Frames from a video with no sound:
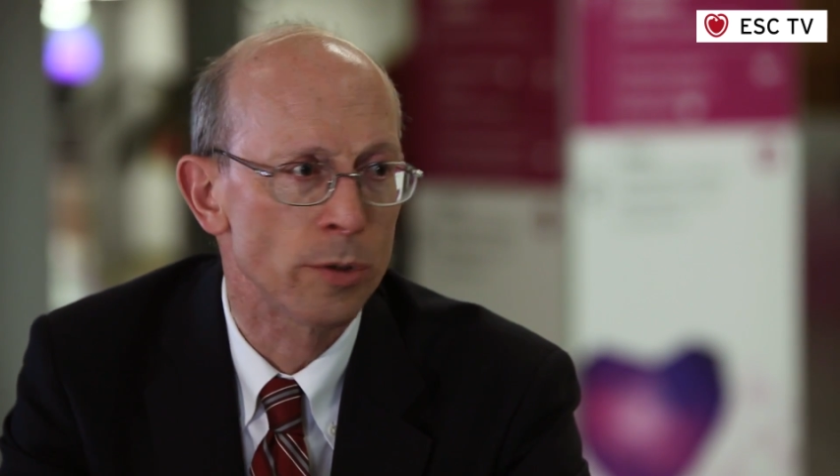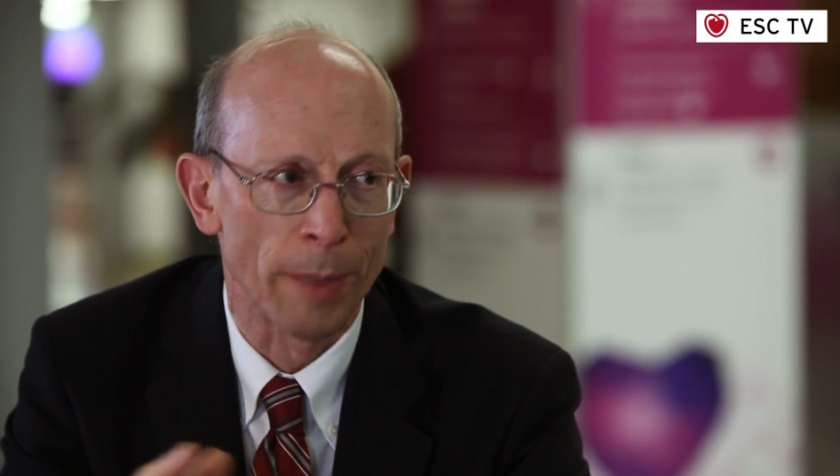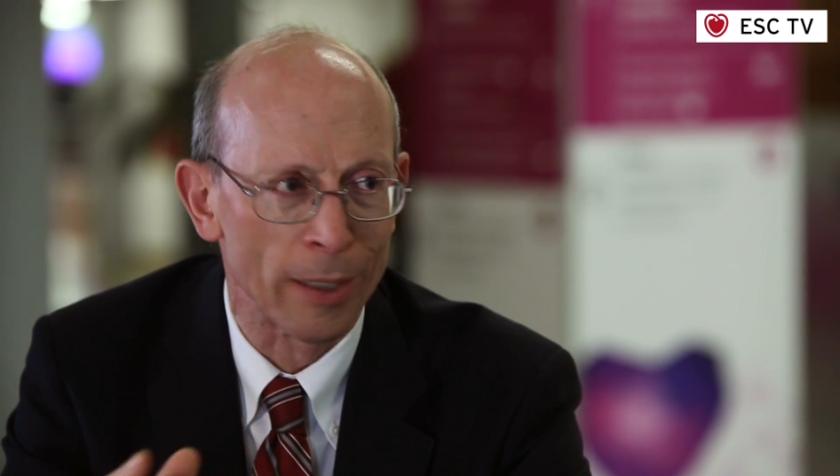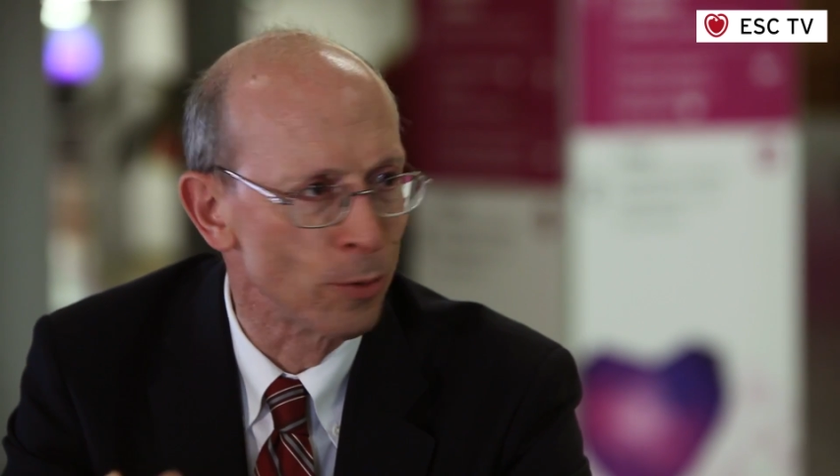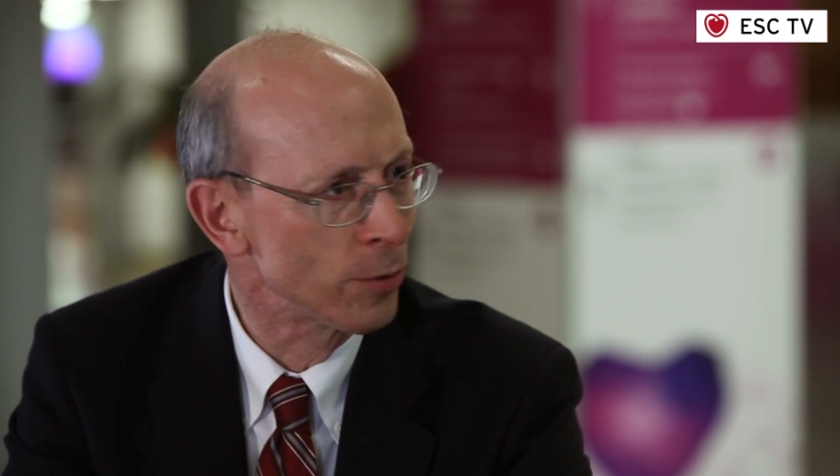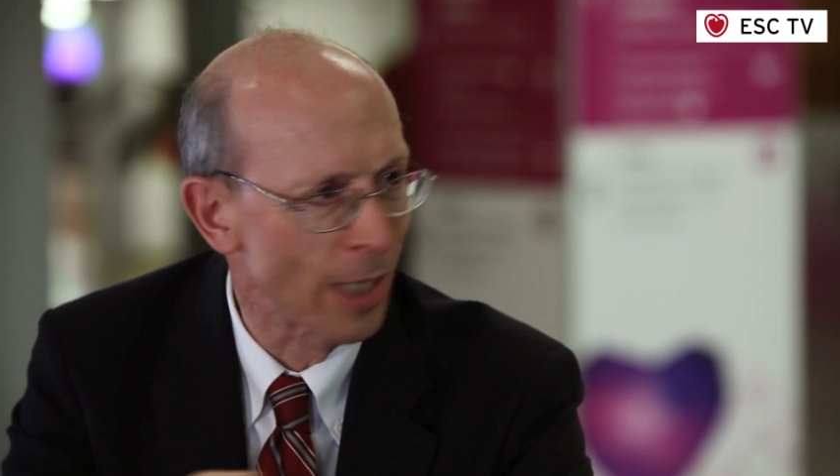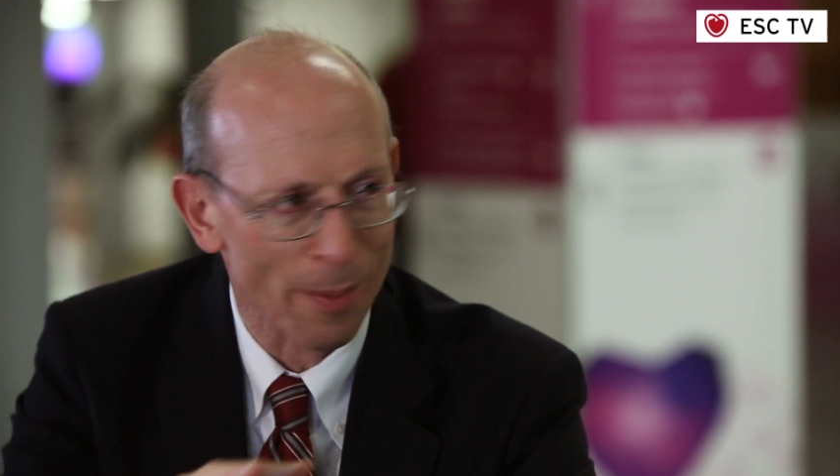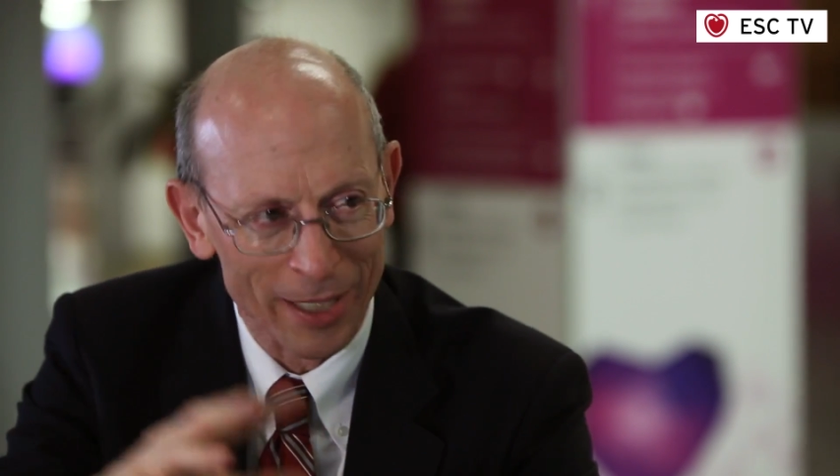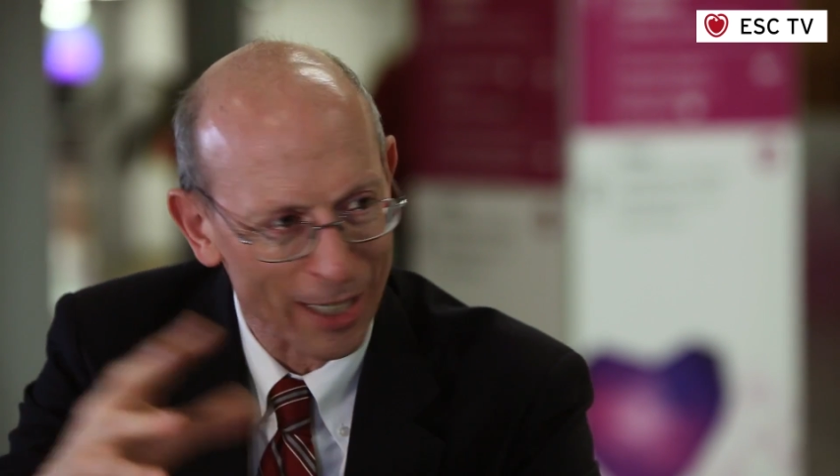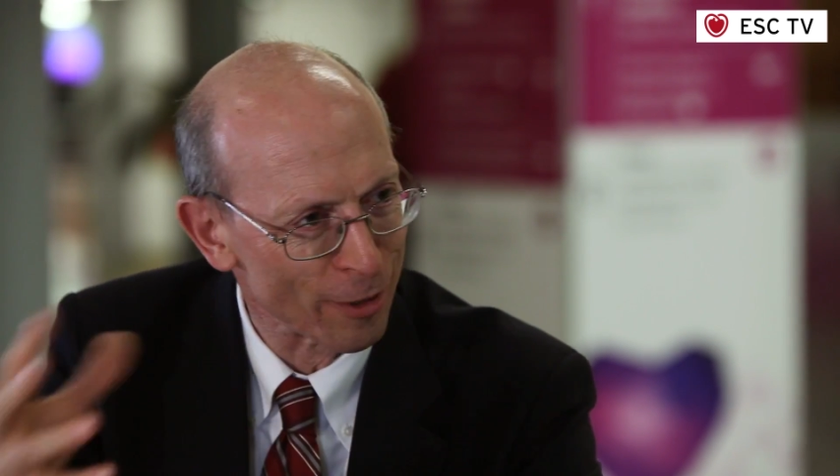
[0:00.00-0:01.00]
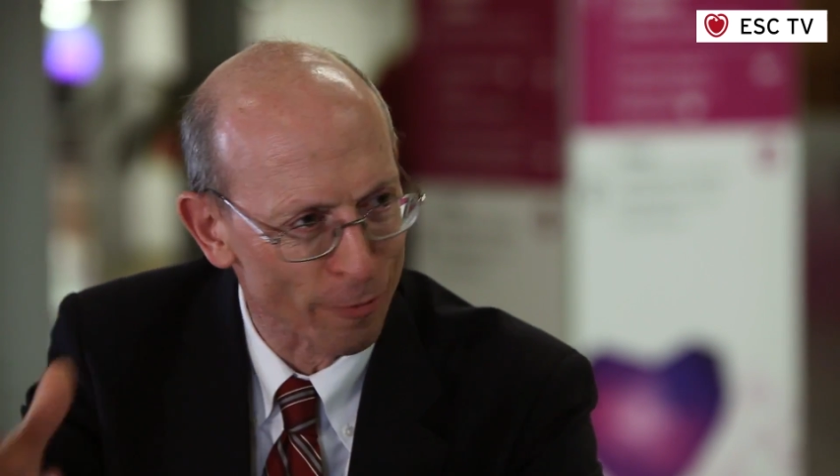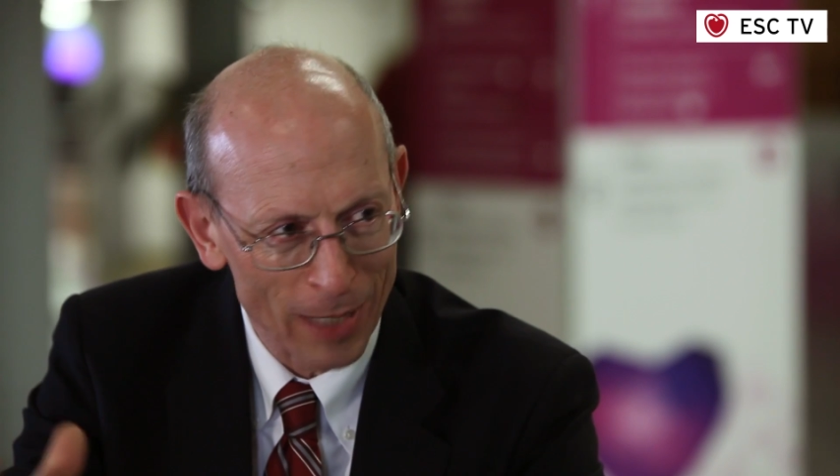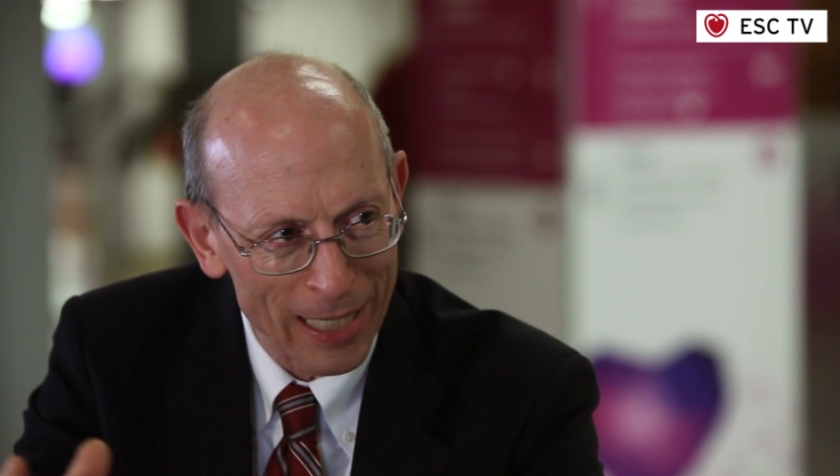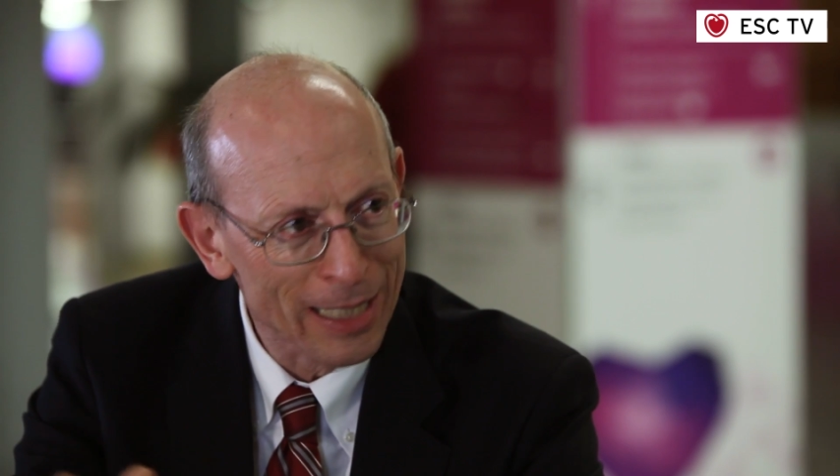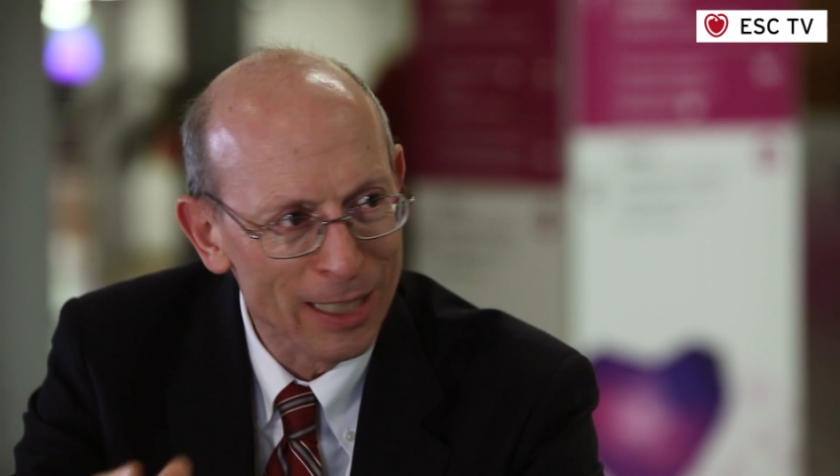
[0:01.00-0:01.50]
speckles coming out of
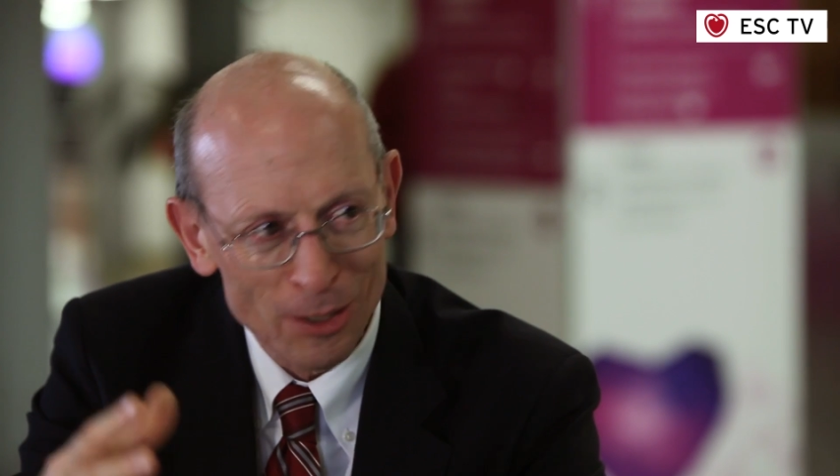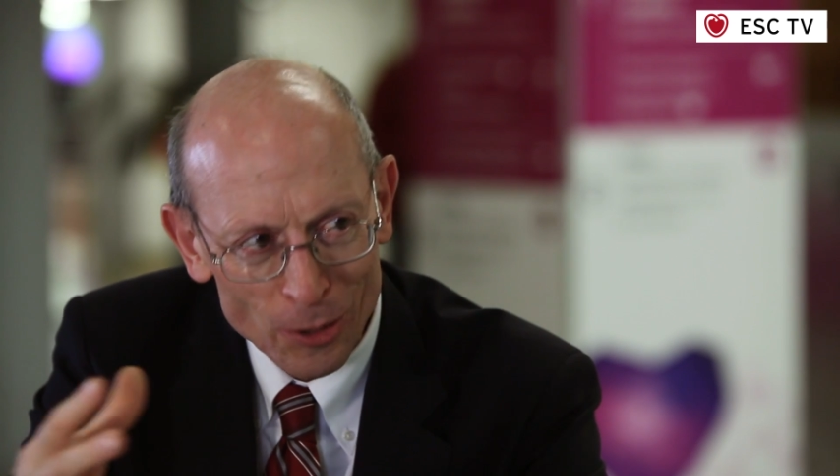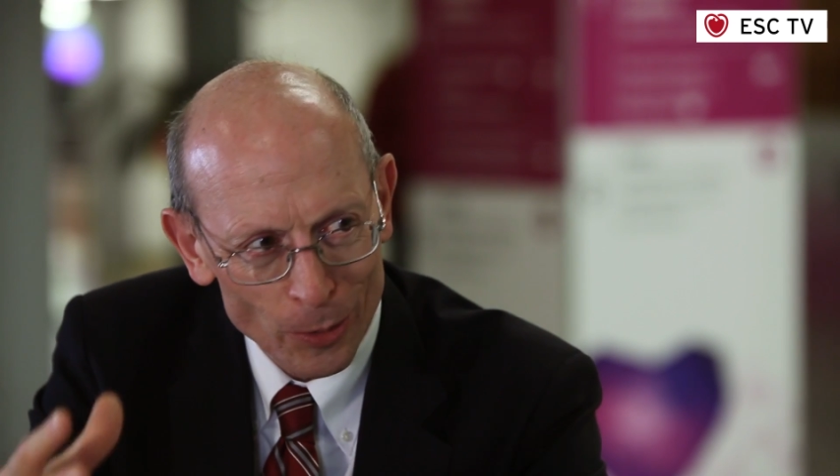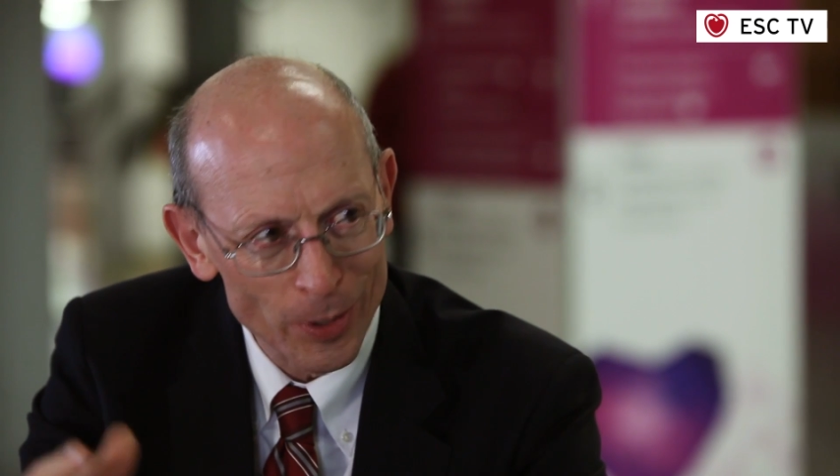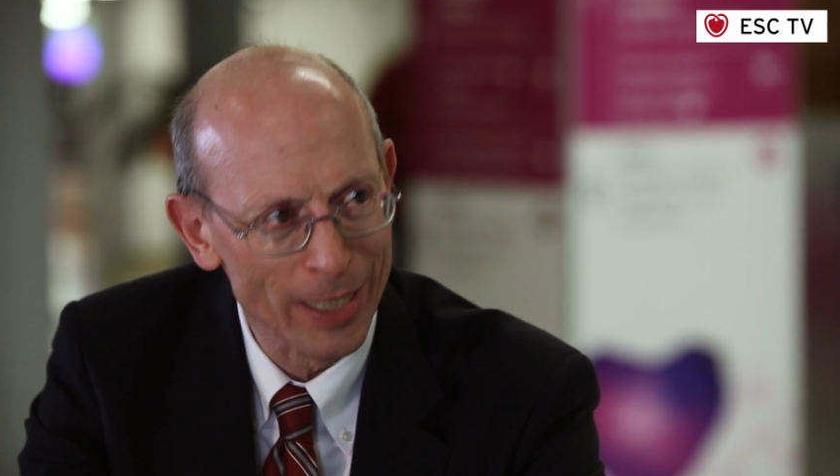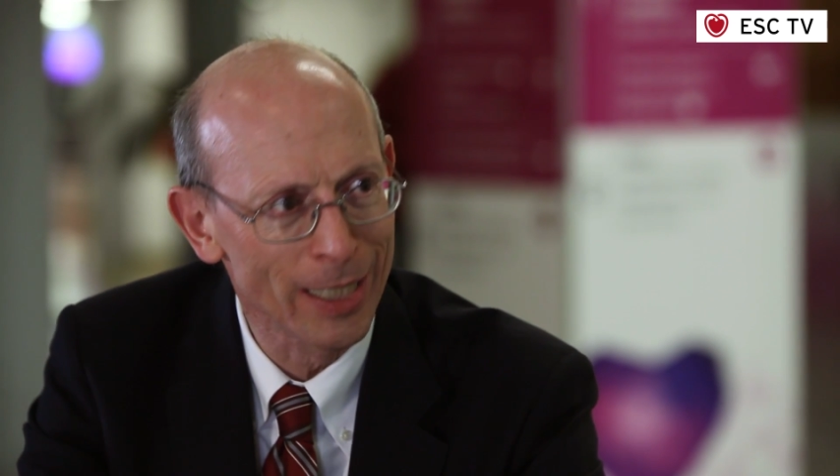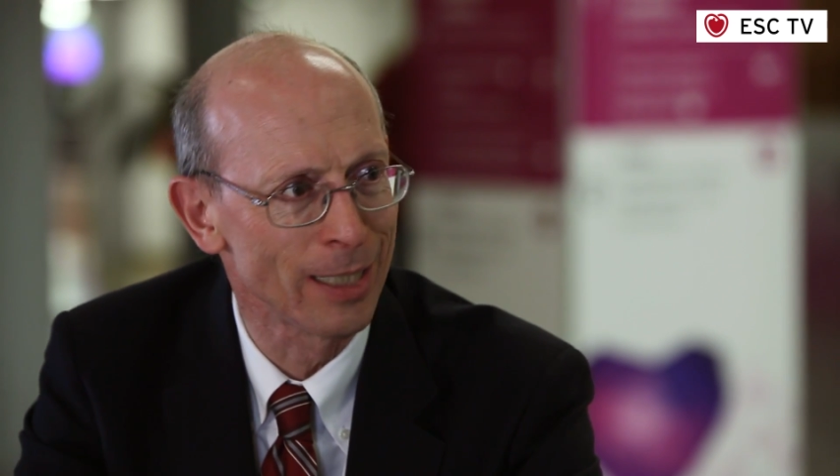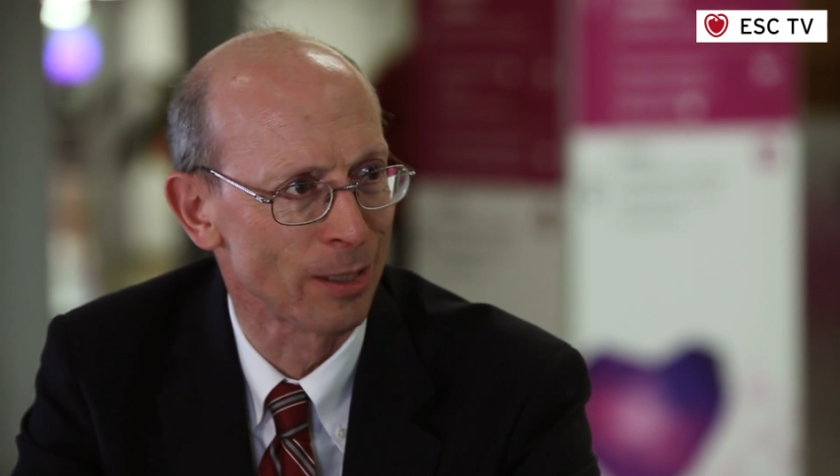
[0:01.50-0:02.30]
plane in 2D,